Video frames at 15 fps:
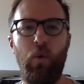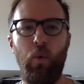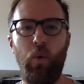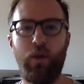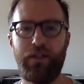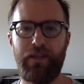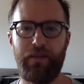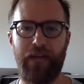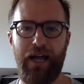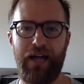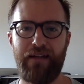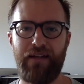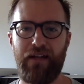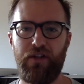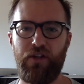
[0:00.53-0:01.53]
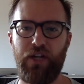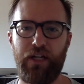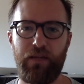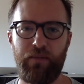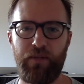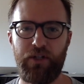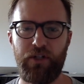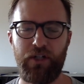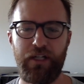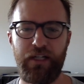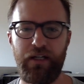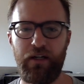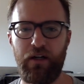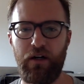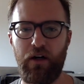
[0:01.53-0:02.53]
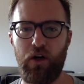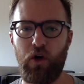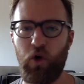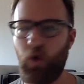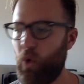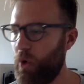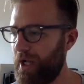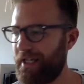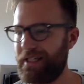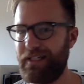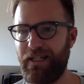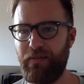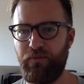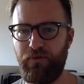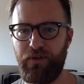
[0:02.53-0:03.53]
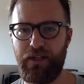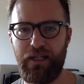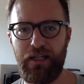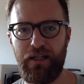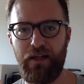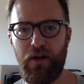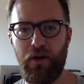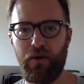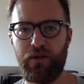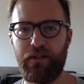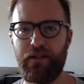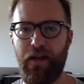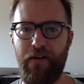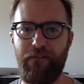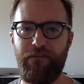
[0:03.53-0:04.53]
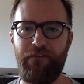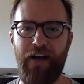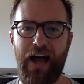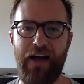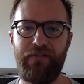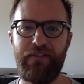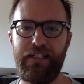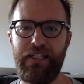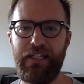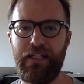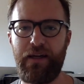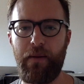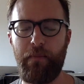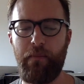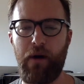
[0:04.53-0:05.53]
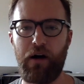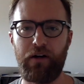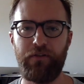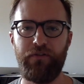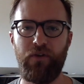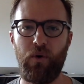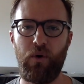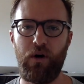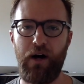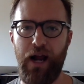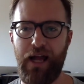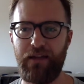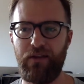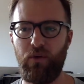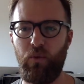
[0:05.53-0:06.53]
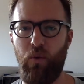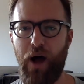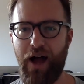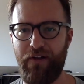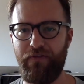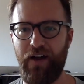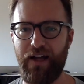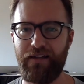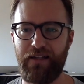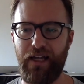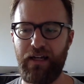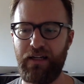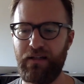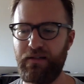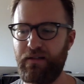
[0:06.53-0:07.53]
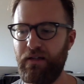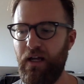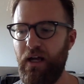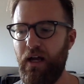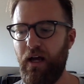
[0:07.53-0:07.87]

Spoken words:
What's up guys, Jacob Pritchard here. Quick tip for the EOS 5D Mark IV and the Wi-Fi settings.